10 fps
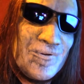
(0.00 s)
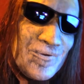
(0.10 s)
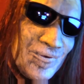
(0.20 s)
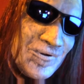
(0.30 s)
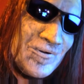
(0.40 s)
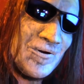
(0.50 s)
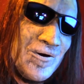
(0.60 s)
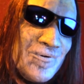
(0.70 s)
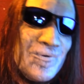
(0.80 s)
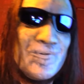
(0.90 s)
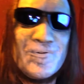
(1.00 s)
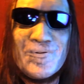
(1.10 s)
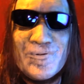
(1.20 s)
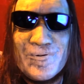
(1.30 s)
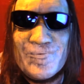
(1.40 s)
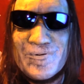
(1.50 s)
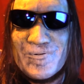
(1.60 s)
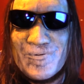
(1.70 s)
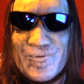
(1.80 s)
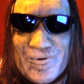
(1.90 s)
3 hours it took me
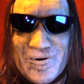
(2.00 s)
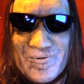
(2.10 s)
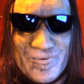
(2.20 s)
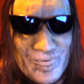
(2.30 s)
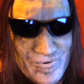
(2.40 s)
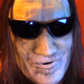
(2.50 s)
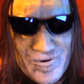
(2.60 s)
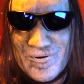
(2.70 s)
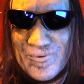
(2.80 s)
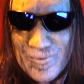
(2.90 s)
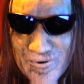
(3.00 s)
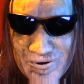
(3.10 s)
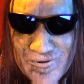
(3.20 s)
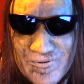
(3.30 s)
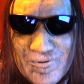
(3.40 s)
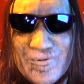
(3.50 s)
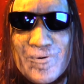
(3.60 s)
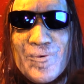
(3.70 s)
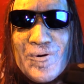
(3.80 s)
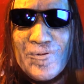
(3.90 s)
to drive from where I was
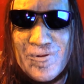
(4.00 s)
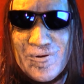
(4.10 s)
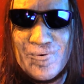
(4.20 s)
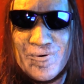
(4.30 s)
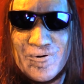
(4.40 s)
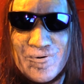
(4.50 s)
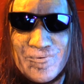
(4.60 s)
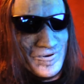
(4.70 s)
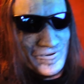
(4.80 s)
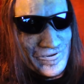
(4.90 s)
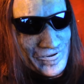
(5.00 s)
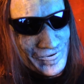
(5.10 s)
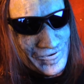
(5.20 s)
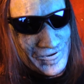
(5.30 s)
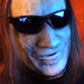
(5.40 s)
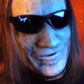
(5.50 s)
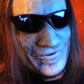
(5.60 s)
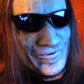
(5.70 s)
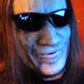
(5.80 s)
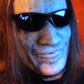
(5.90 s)
to where they were. And then I was getting
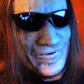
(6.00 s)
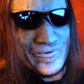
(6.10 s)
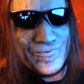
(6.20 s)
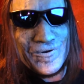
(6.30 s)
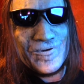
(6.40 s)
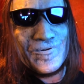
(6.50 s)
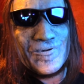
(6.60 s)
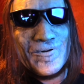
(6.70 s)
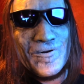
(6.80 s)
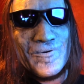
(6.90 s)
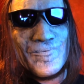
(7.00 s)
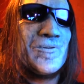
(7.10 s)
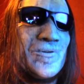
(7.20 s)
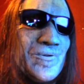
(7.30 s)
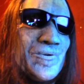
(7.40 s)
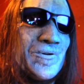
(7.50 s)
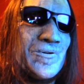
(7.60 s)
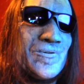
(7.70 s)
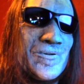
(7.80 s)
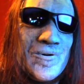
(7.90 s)
into them. I was making the climb, getting
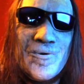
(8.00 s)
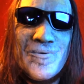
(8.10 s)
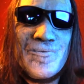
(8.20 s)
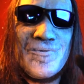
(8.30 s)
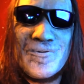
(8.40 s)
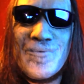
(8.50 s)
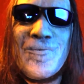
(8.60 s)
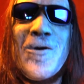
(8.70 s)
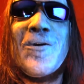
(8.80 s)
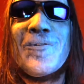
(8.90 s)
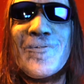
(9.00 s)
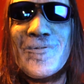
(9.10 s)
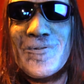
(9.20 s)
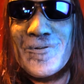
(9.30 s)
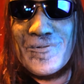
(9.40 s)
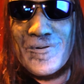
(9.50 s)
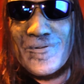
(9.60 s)
ready to go up over the pass, as I